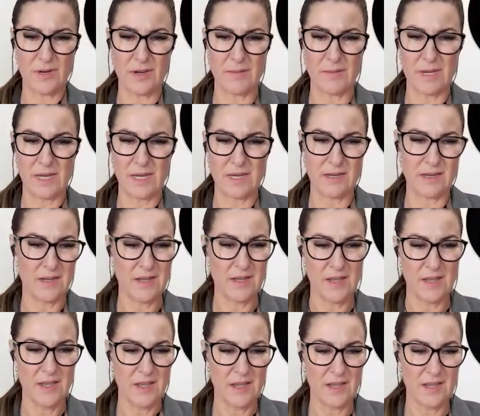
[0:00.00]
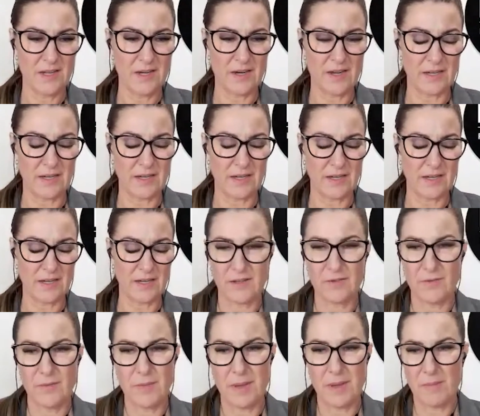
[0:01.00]
I mean, I can
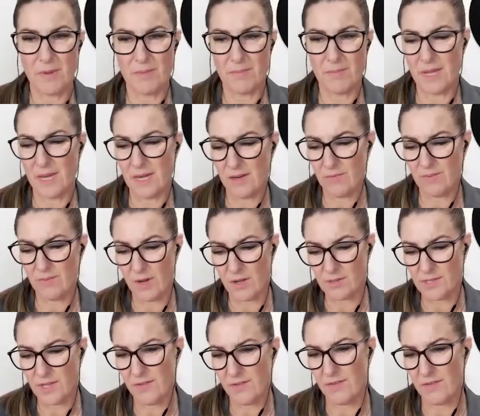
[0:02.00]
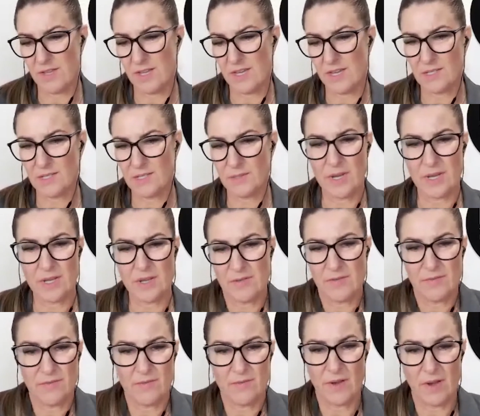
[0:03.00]
remember many roles over the years where
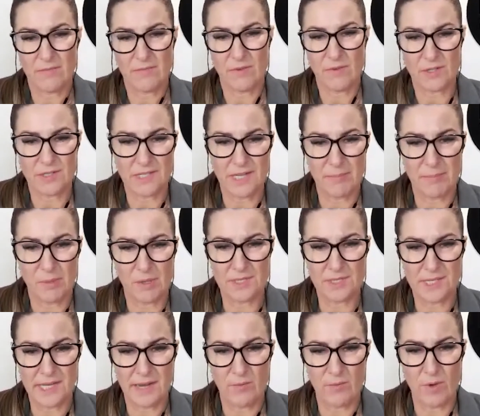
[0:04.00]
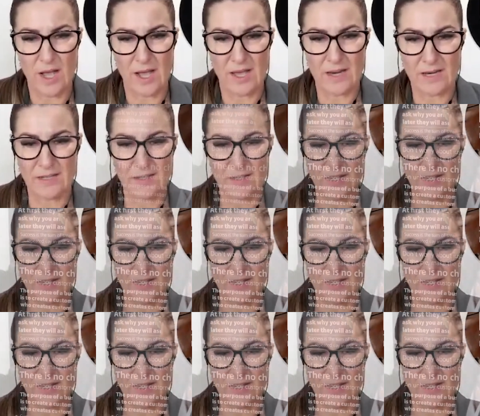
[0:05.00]
I've rocked up on day one and,